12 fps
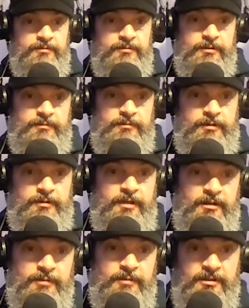You're you're
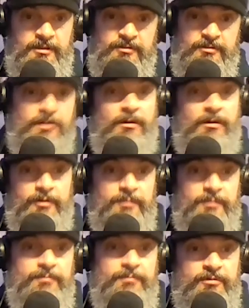here because you're going to
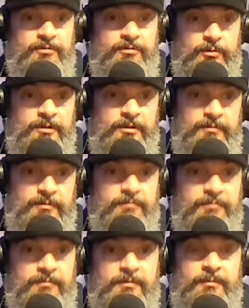school, and
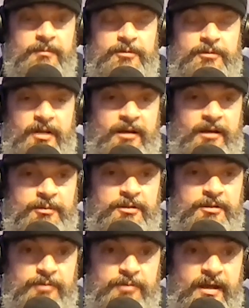I'm trying to help you
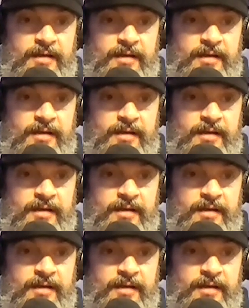do that, you